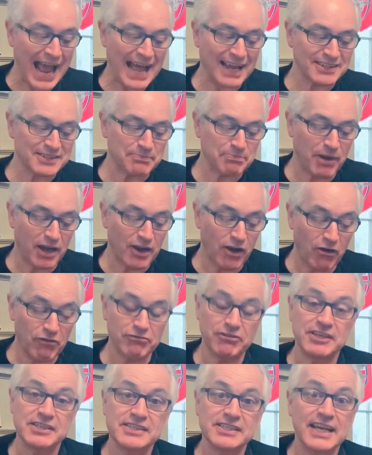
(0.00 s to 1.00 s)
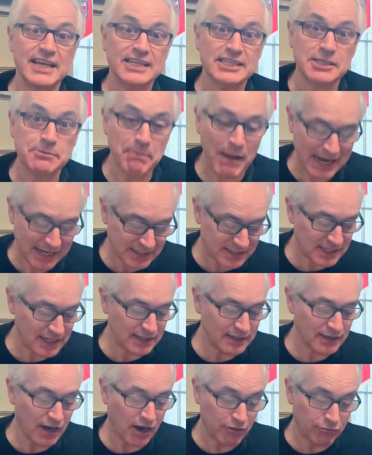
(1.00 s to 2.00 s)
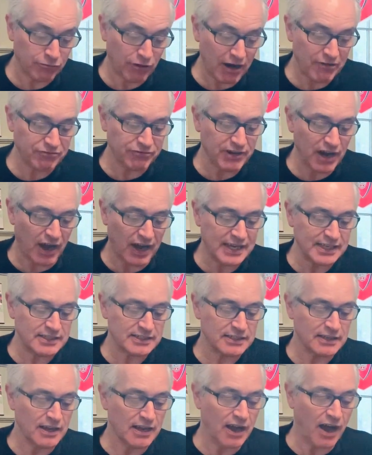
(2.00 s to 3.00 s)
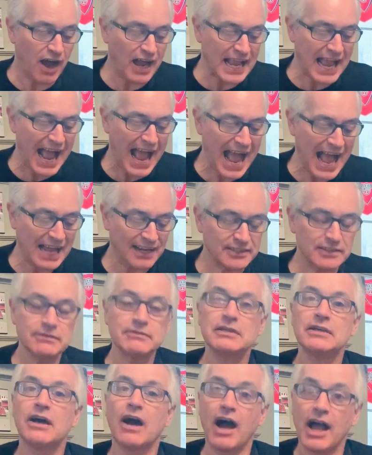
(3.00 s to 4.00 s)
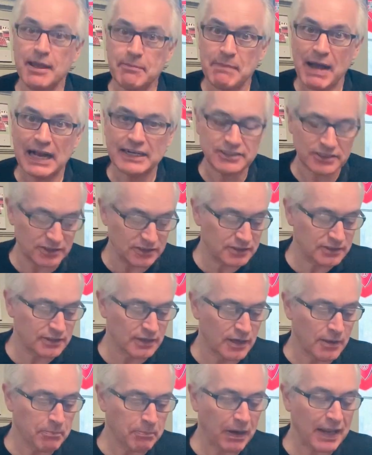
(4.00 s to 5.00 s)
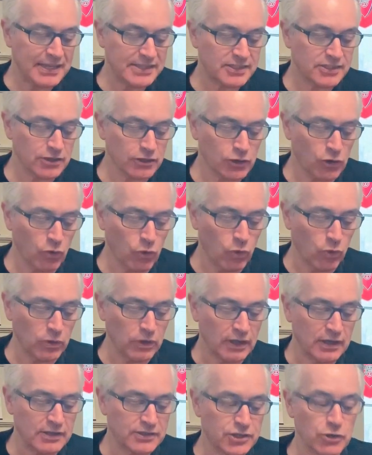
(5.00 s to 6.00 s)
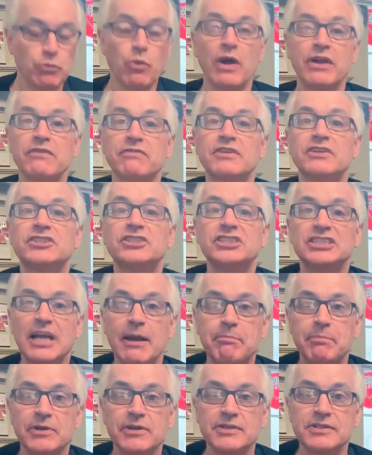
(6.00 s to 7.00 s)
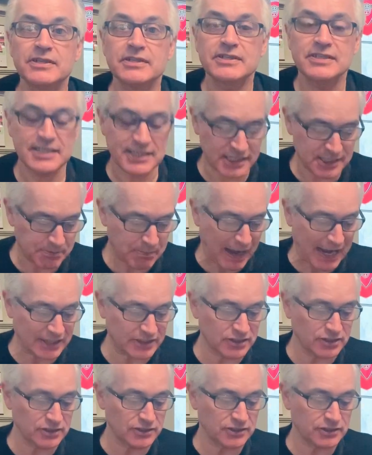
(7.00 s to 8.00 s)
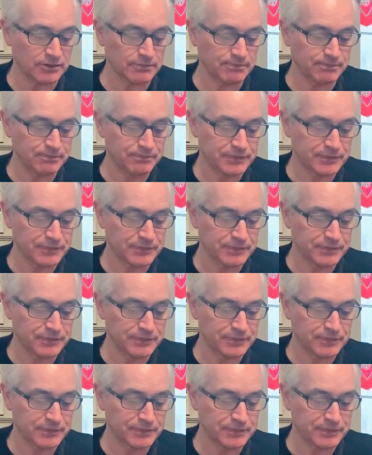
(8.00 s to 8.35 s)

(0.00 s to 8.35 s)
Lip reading: at my office, expecting a rough night, I had, I imagined, placed a call to one of the shepherd dispatchers.